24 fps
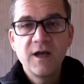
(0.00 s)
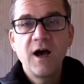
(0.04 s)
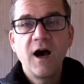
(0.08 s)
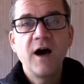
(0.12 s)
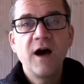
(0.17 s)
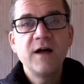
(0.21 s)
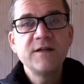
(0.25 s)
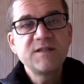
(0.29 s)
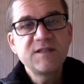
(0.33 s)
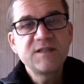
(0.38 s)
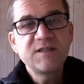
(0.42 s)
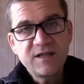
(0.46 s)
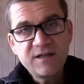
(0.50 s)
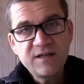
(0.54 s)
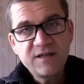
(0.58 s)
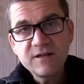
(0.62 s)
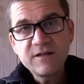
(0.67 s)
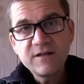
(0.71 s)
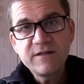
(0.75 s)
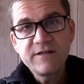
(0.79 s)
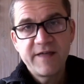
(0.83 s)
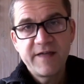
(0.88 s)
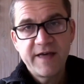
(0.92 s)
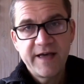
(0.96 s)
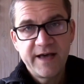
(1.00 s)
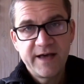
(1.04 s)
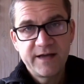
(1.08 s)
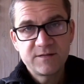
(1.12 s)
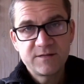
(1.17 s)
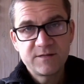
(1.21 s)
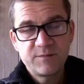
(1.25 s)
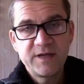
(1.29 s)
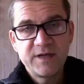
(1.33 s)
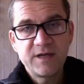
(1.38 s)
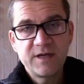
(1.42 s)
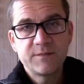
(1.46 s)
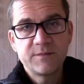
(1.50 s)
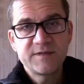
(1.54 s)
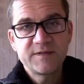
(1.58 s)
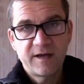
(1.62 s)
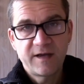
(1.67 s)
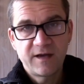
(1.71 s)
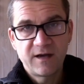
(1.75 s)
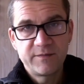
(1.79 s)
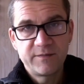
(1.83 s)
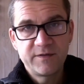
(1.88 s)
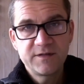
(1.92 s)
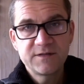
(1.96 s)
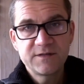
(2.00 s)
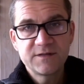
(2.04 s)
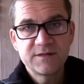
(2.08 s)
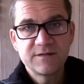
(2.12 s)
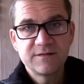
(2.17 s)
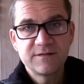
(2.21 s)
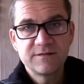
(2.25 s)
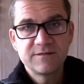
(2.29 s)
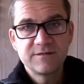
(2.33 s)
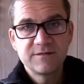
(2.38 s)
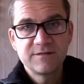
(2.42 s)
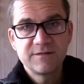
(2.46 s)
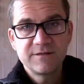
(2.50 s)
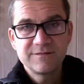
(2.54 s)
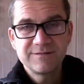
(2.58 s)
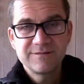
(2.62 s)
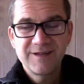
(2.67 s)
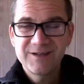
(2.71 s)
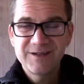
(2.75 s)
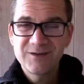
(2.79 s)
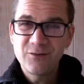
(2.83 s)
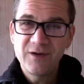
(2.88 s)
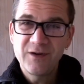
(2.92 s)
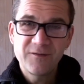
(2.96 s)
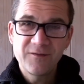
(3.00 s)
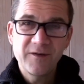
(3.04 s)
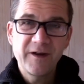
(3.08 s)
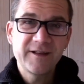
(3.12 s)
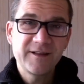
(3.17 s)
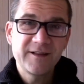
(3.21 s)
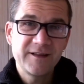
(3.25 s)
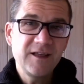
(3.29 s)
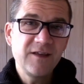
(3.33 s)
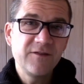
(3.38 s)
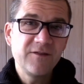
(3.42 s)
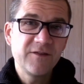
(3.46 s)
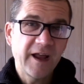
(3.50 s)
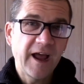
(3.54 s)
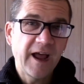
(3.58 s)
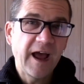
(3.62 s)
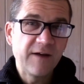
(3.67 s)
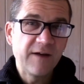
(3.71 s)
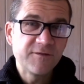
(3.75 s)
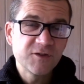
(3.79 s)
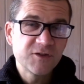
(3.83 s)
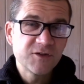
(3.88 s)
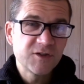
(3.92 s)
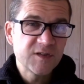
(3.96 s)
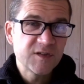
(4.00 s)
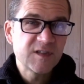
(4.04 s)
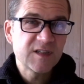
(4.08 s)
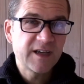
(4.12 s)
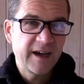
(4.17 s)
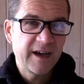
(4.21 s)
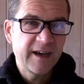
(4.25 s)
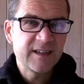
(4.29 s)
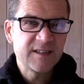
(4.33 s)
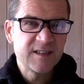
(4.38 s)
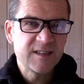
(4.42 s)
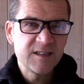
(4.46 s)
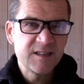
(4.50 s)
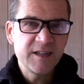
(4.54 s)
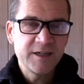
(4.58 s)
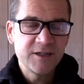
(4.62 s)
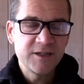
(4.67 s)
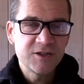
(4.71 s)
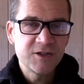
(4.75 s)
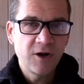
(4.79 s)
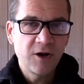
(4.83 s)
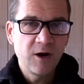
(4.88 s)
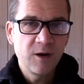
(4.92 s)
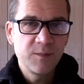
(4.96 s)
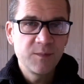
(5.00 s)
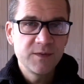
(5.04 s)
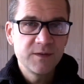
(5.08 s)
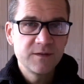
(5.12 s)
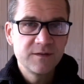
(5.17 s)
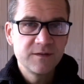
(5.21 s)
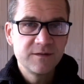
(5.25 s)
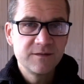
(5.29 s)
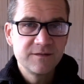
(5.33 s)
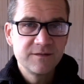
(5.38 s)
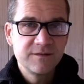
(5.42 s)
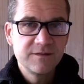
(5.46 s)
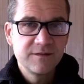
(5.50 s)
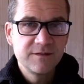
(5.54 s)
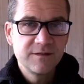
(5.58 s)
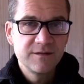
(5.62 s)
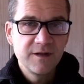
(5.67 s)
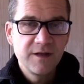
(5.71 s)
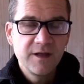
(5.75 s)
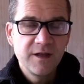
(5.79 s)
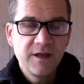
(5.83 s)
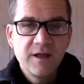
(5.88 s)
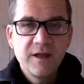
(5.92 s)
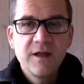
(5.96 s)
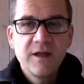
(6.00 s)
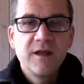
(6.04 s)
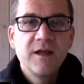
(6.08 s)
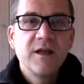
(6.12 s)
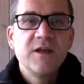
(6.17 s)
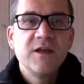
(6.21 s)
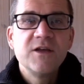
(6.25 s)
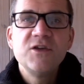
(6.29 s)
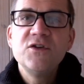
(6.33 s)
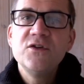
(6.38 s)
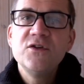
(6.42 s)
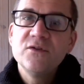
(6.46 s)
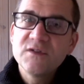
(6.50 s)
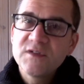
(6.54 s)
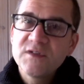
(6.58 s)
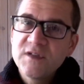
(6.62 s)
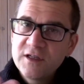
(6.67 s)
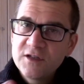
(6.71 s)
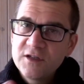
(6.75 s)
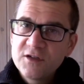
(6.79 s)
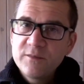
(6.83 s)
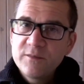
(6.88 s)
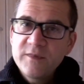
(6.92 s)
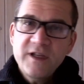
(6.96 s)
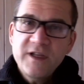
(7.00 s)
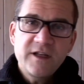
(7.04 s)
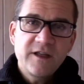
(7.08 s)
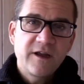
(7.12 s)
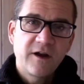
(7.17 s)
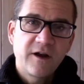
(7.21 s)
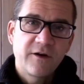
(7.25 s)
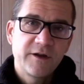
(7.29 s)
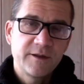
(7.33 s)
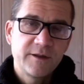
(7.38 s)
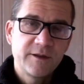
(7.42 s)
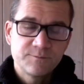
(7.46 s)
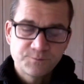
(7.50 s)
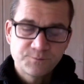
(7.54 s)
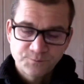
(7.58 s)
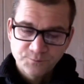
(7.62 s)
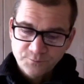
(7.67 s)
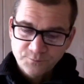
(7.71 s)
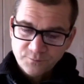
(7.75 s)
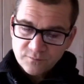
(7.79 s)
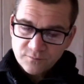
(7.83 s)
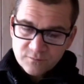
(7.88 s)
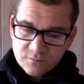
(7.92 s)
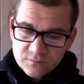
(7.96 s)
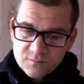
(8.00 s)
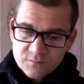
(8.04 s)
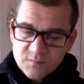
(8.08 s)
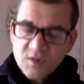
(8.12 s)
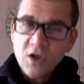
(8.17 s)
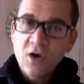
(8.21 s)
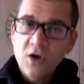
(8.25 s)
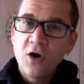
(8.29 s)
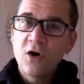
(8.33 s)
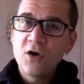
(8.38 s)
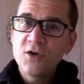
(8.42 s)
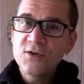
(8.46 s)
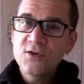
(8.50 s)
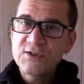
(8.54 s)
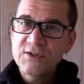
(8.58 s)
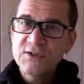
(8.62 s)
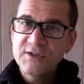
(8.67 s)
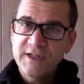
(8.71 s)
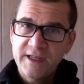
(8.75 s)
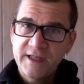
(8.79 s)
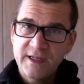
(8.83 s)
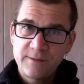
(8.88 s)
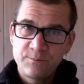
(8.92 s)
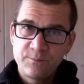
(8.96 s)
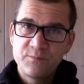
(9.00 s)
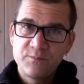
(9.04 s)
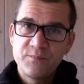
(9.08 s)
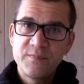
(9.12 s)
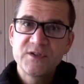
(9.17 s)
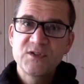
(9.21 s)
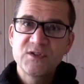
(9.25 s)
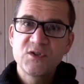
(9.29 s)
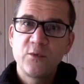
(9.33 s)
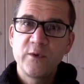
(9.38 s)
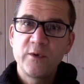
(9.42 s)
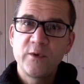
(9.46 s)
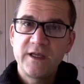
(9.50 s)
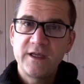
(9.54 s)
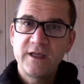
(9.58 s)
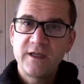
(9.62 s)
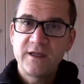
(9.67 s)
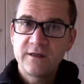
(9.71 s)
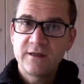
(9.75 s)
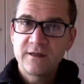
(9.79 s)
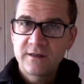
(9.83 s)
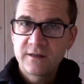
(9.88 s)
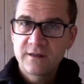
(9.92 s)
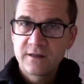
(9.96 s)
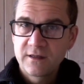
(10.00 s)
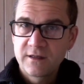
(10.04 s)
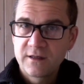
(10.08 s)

Until that becomes habit, and quite frankly, even after, just to kind of stay sharp, use the intermediary. Alternate between